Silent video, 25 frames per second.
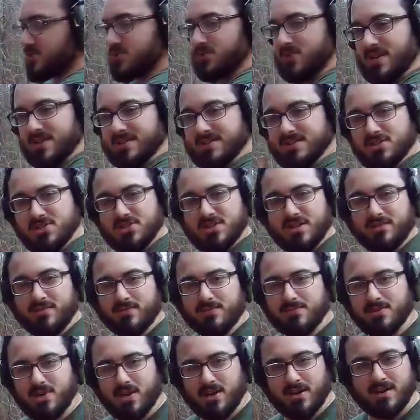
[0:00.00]
transitioning
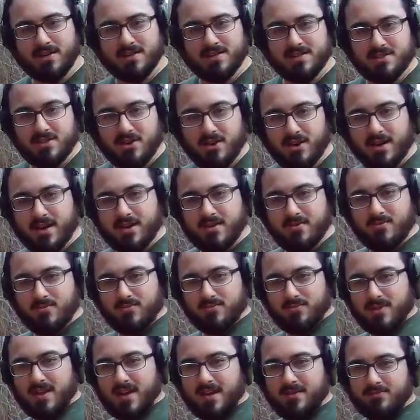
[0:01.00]
from target to target,
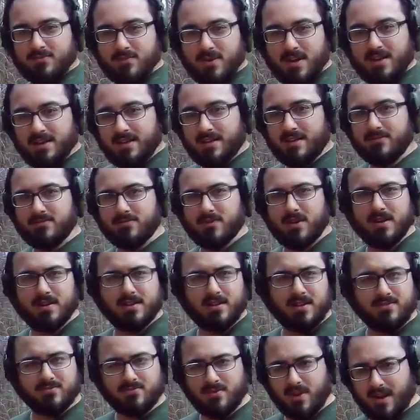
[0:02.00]
left, right, left, right,
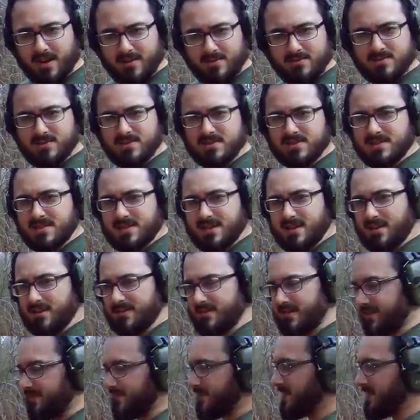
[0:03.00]
left, right, and just see how that